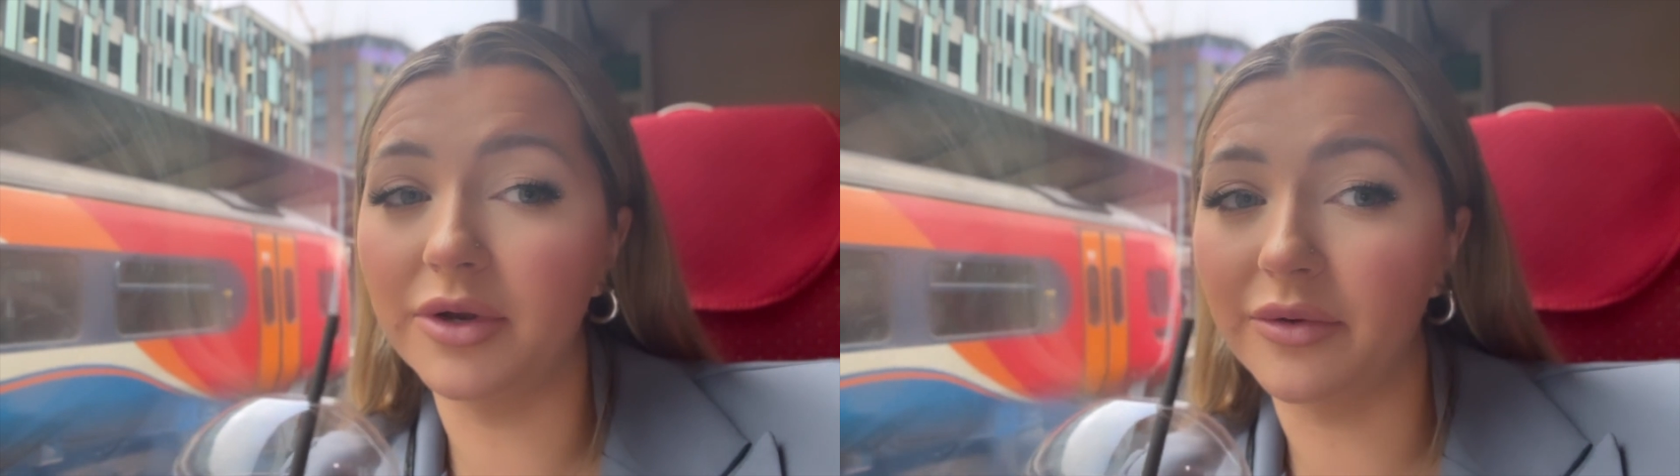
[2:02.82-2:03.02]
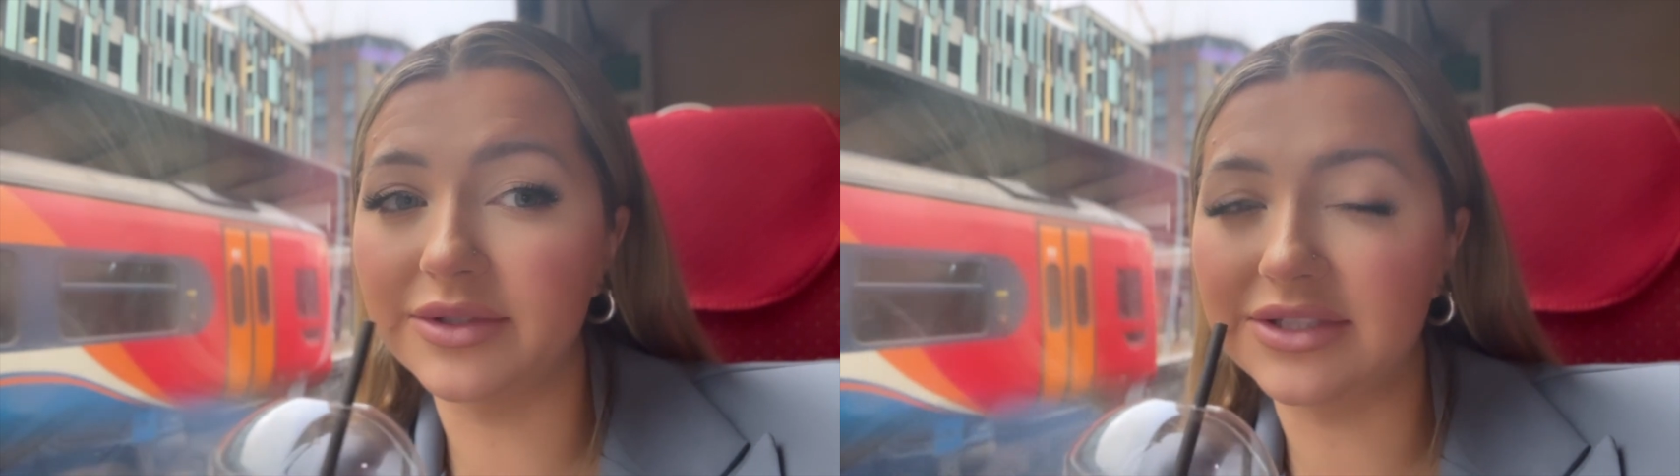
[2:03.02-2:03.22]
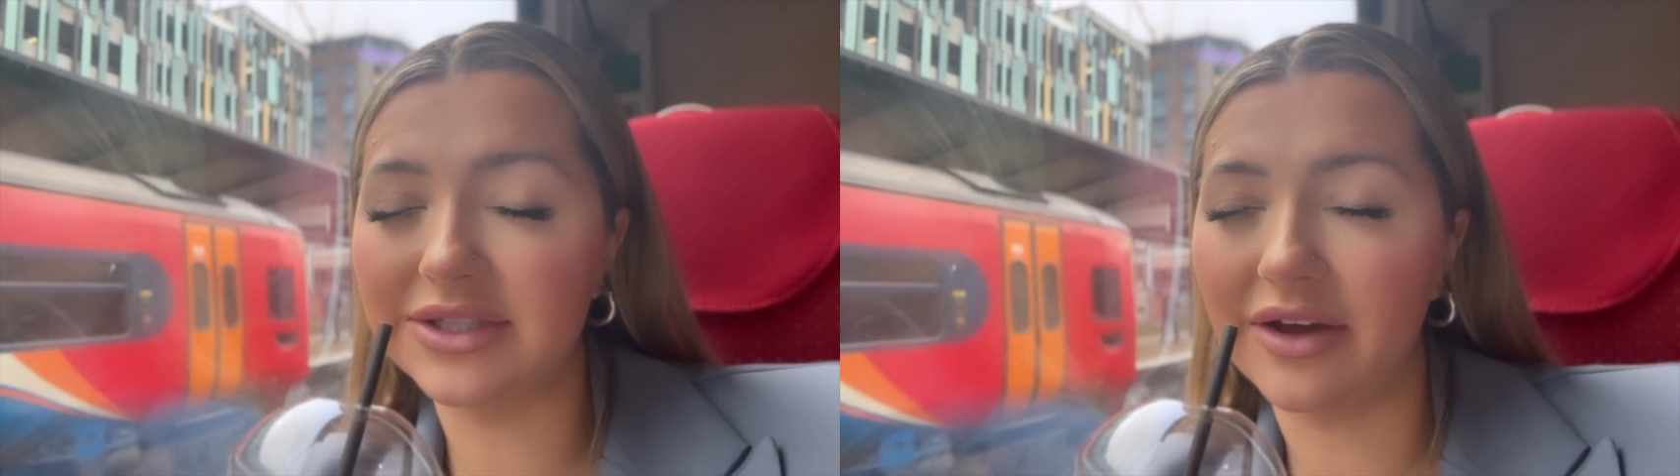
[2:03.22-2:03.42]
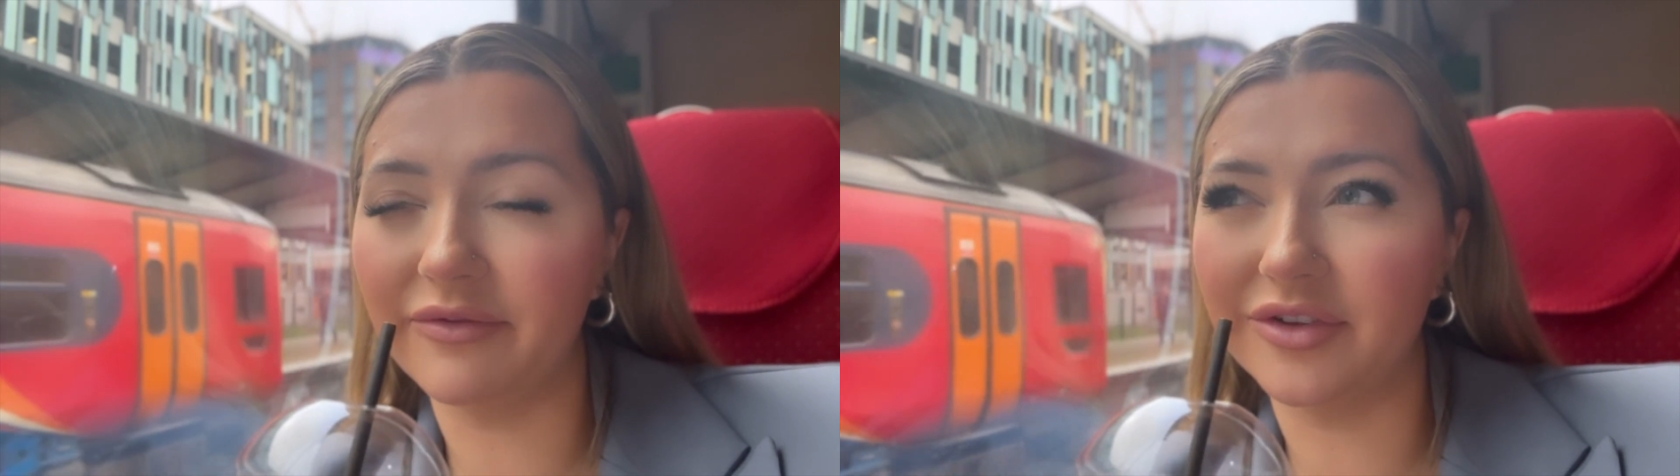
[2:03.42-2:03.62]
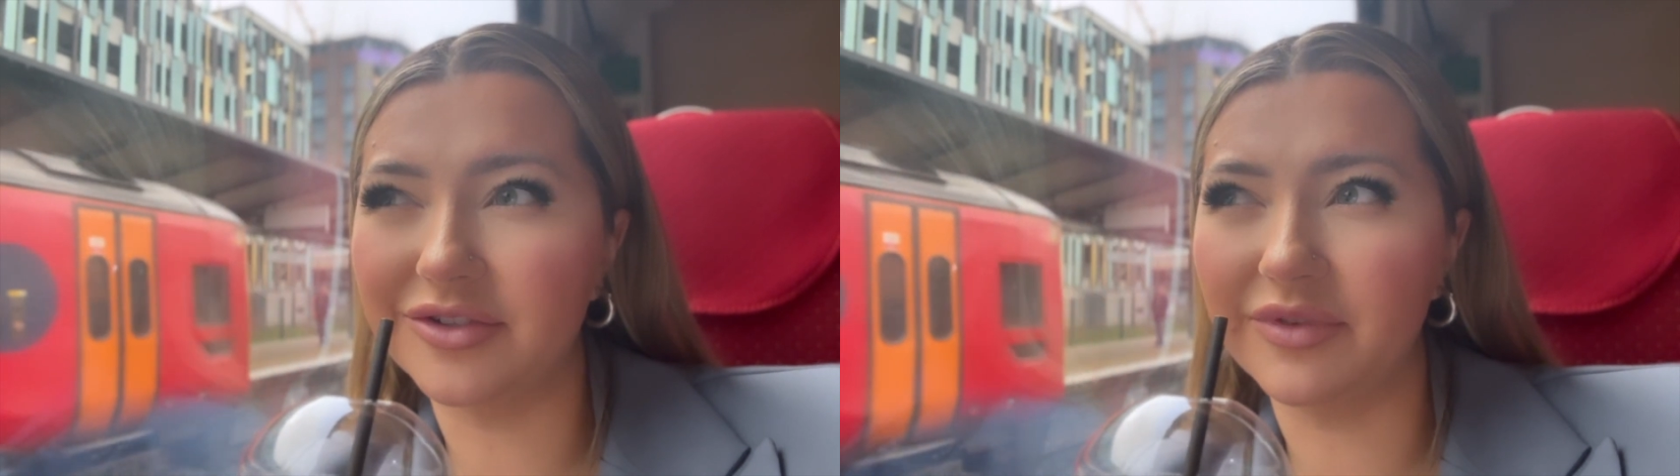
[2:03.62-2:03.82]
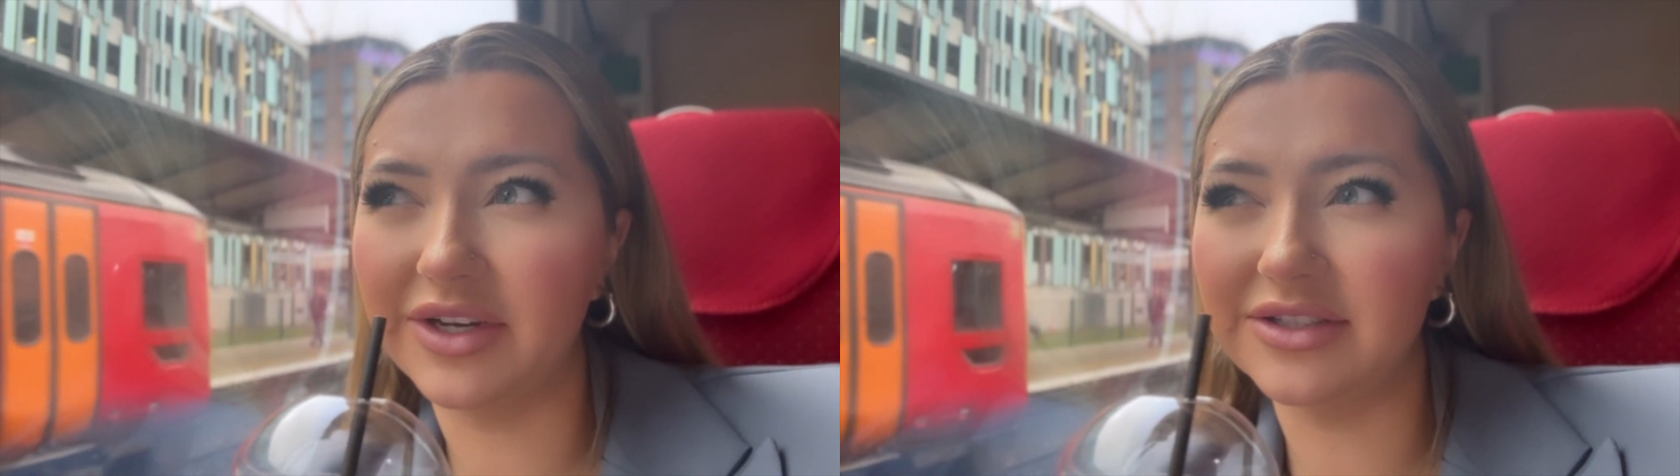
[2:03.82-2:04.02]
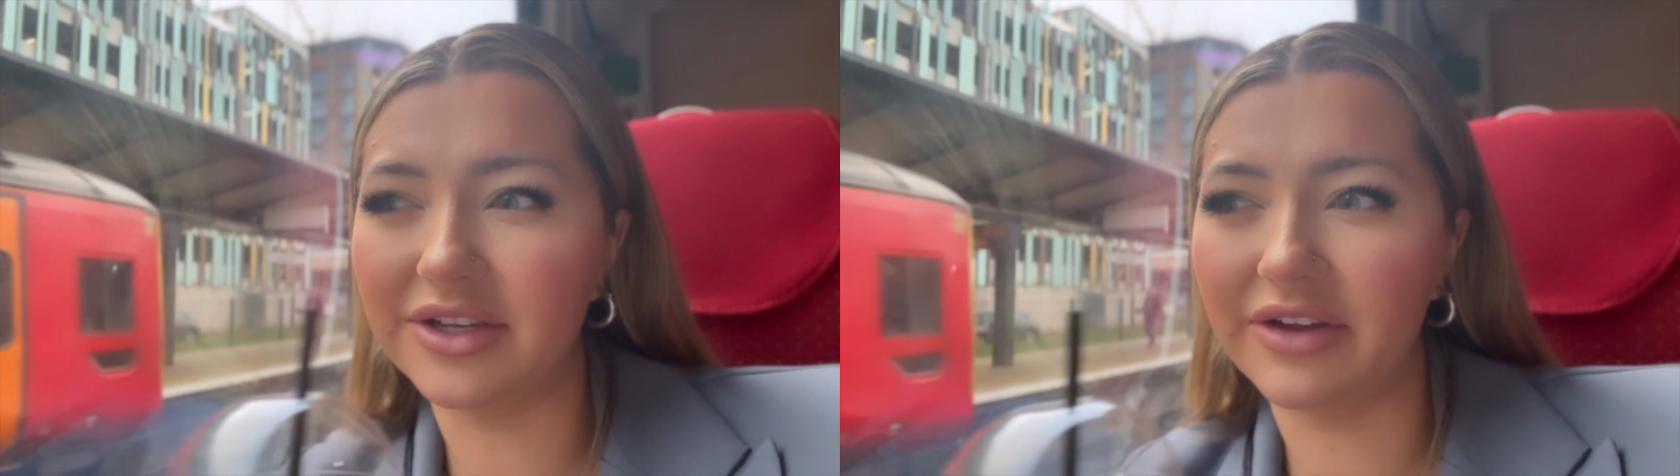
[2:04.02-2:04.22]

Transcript: no one sits down. For some reason,